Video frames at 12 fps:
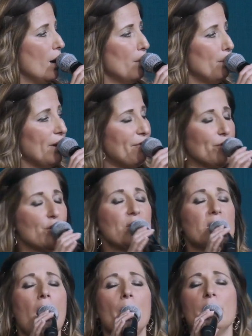But for
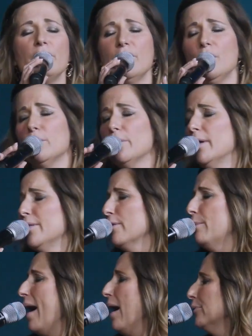some of you, the
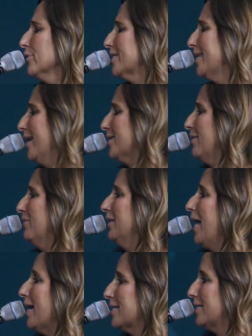Bible says in the
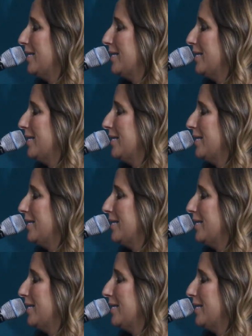last